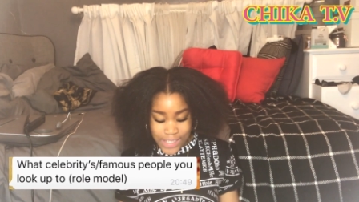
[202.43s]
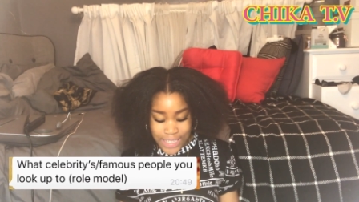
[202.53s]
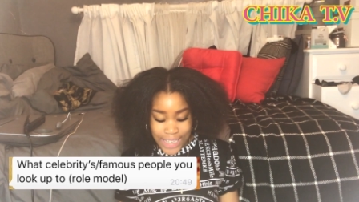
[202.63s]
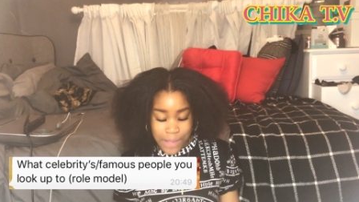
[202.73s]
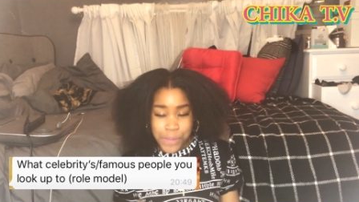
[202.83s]

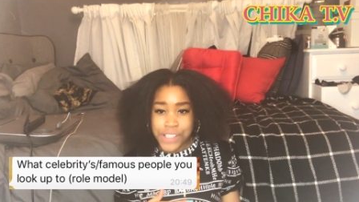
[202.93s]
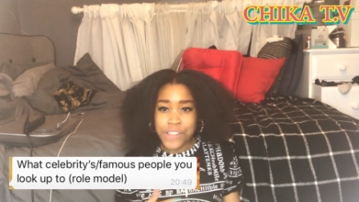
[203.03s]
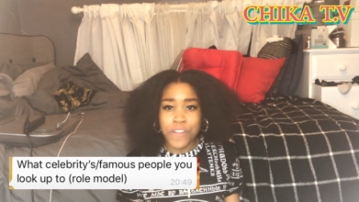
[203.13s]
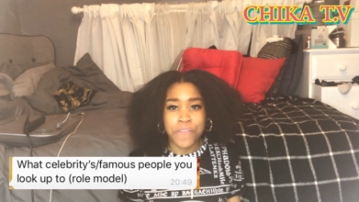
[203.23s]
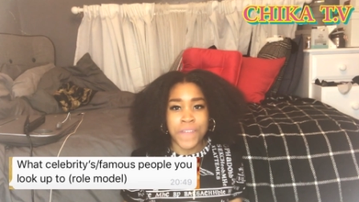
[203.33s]

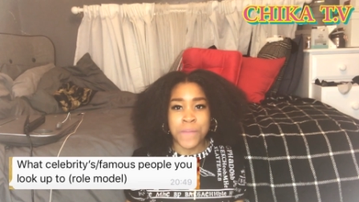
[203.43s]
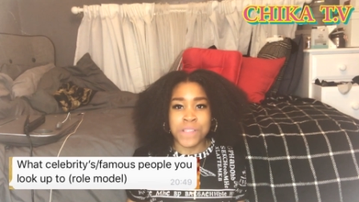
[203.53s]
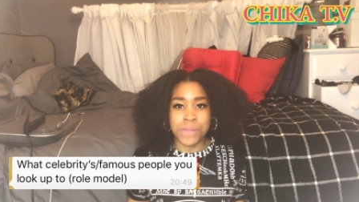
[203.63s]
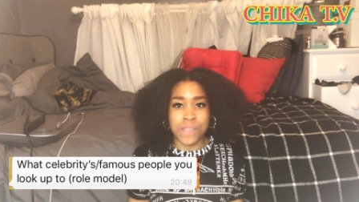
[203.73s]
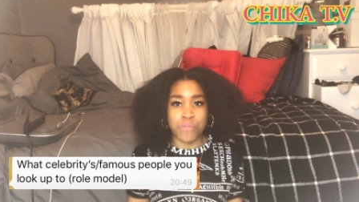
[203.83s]
celebs or
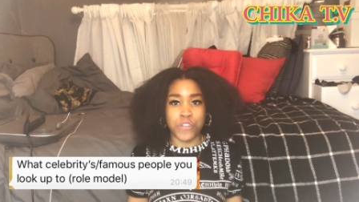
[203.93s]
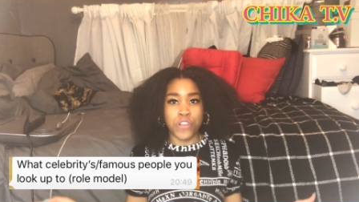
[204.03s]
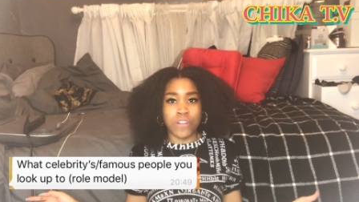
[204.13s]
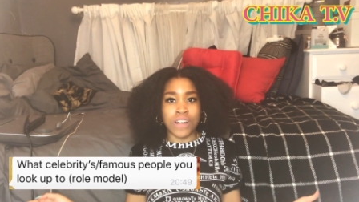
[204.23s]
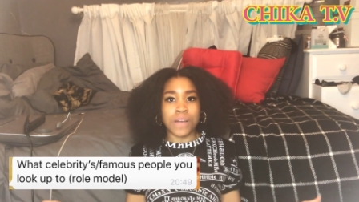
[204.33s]
famous people
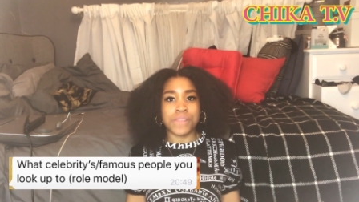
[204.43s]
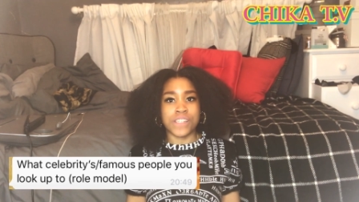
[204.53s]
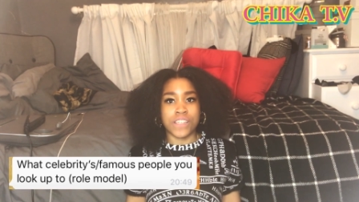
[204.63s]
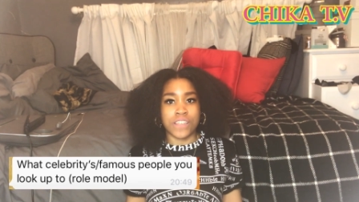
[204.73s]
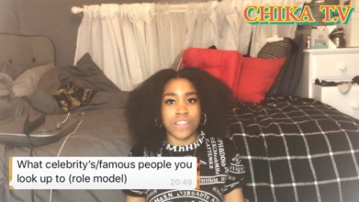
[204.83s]
you look up to